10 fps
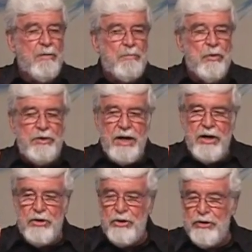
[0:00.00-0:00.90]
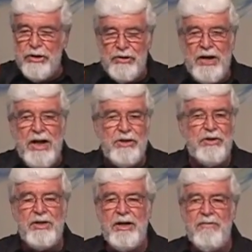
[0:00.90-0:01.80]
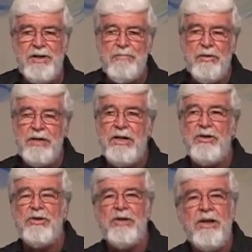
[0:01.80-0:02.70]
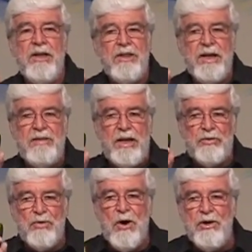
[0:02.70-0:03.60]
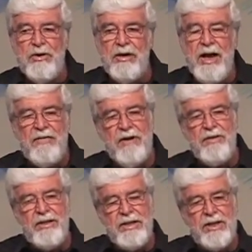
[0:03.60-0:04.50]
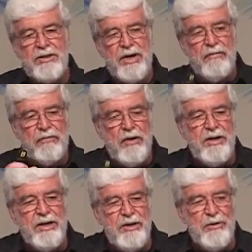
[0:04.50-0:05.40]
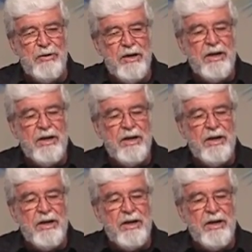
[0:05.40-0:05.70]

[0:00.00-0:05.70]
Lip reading: potential disaster, every potential thing that's wrong in your life, everything that's confronting you,